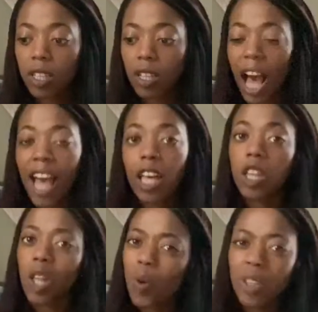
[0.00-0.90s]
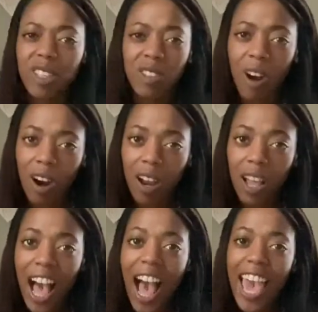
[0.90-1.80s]
I glow in the dark.
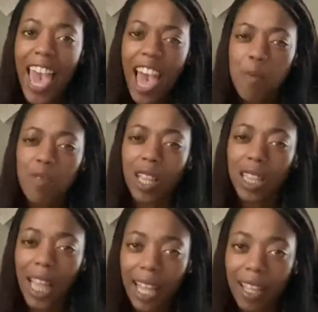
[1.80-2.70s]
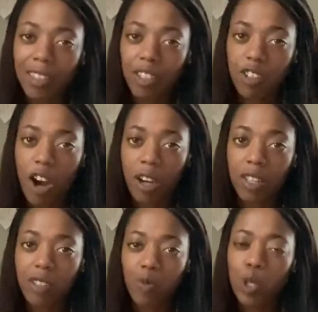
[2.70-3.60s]
I am the light in the
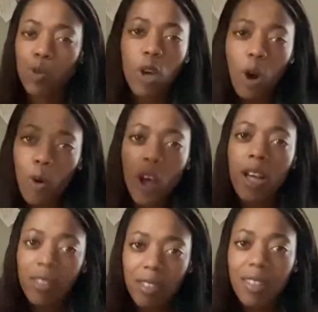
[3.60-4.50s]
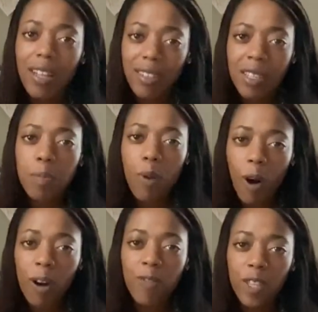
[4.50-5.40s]
darkness. When you go to that deep
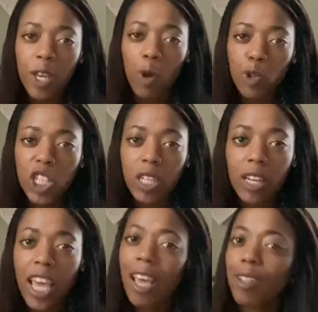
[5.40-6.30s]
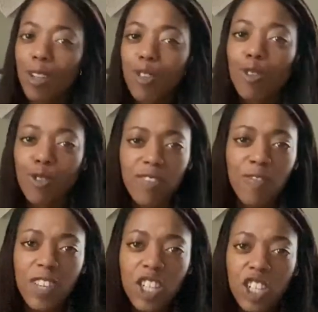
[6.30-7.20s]
part of the ocean and there's those
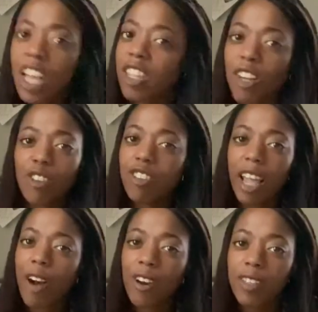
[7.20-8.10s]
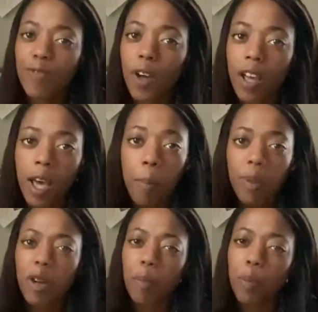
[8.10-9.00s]
fish that are scary as fuck, but
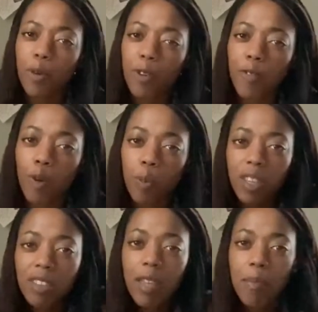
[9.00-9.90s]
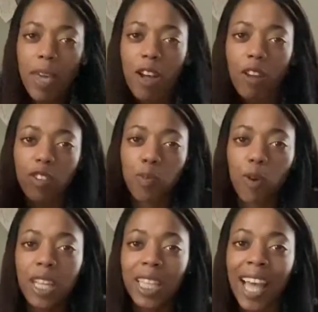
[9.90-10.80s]
they're beautiful because they make all these
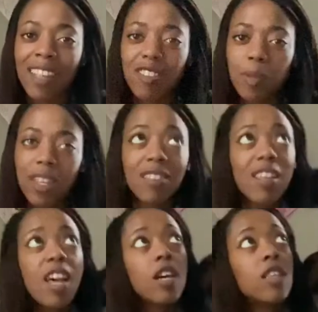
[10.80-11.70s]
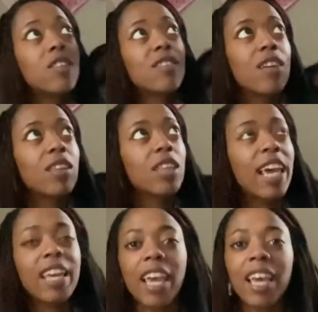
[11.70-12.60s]
pretty lights because the
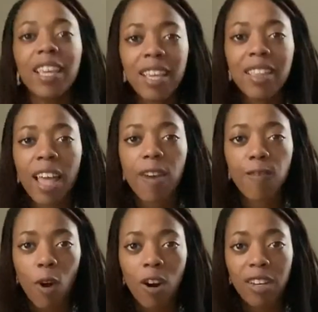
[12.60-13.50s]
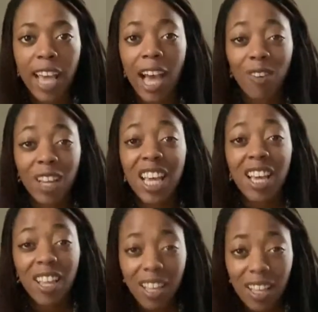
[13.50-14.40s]
sunlight can't get that far down
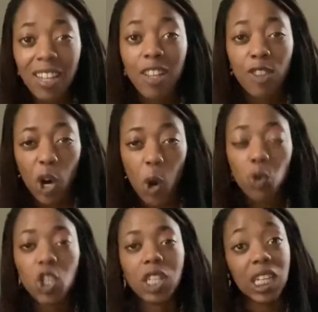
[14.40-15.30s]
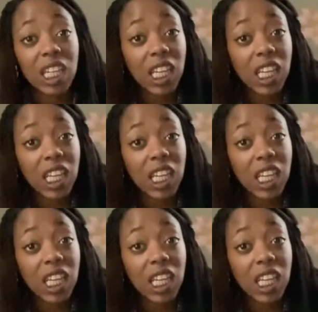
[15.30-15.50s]
in the ocean.